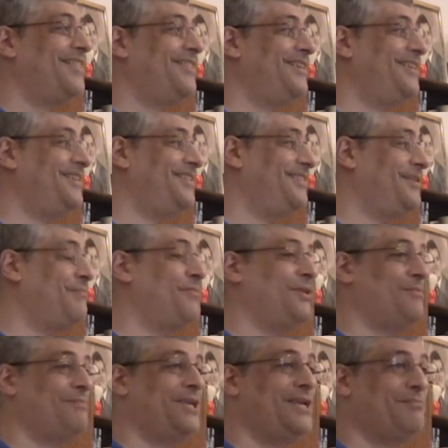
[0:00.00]

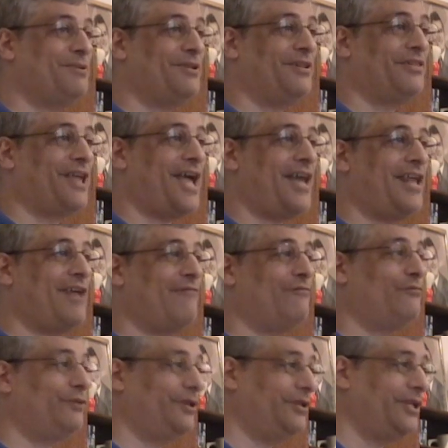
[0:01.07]
The people that
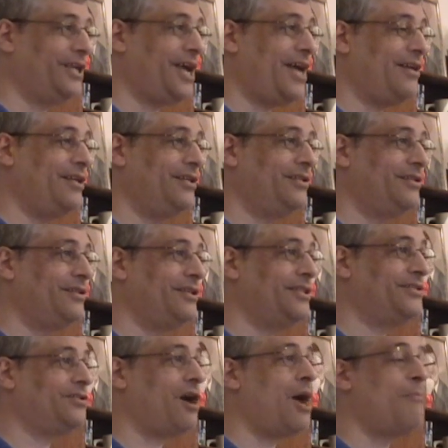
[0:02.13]
have really gotten into
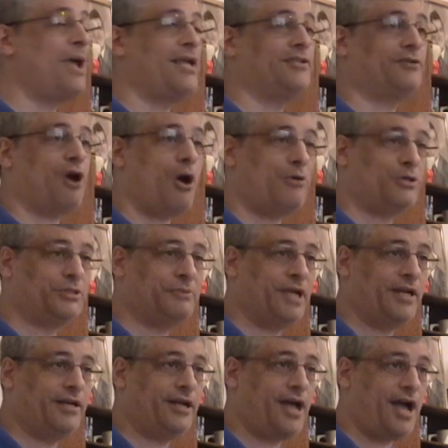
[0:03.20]
this has almost
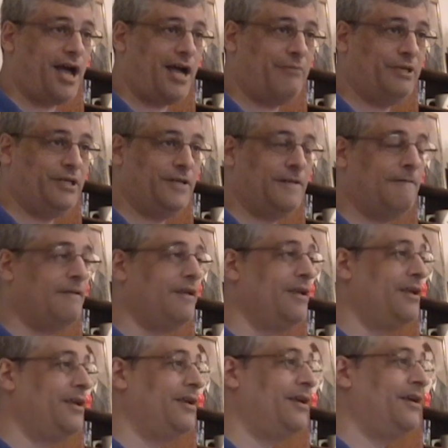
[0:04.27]
made it a hobby.
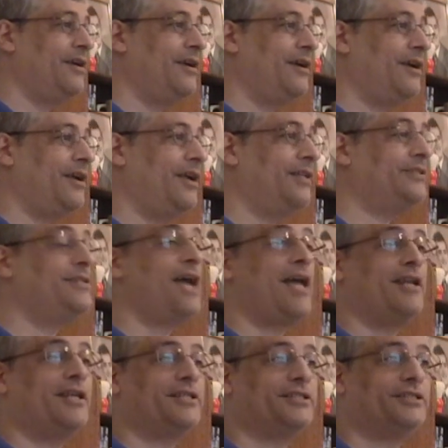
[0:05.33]
It's
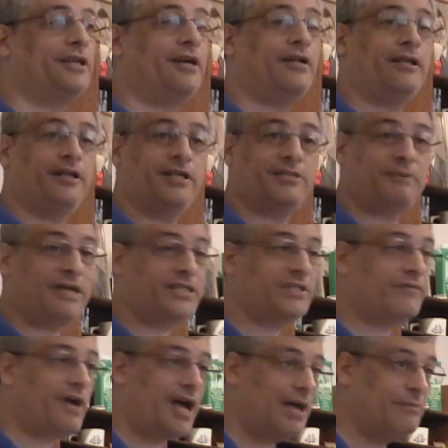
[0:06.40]
not necessarily an
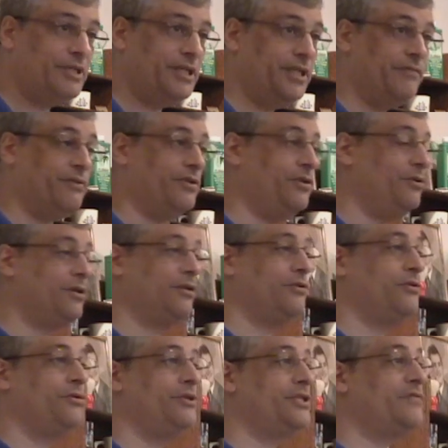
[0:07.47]
expensive hobby even. You can
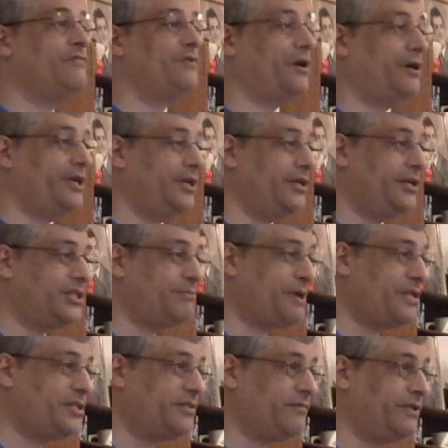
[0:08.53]
do this very
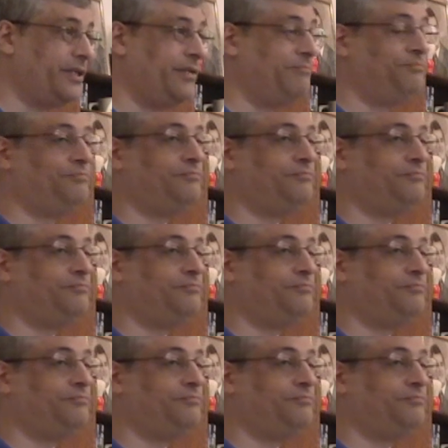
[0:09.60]
inexpensively.